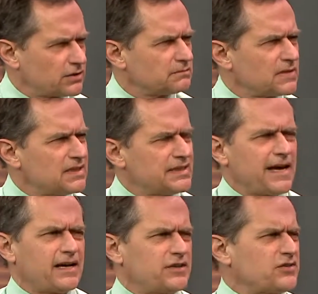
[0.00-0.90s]
Symptoms. Yeah, that's
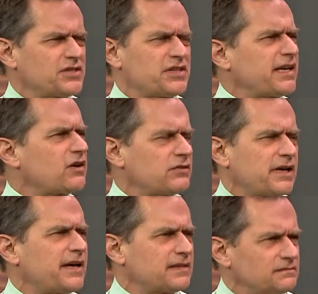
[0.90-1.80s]
yeah, and you things just you think, usually
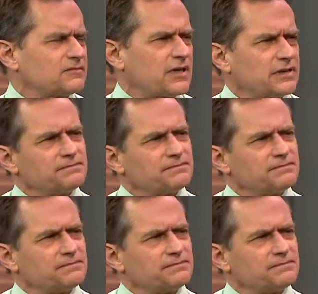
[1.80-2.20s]
okay, feel, right. common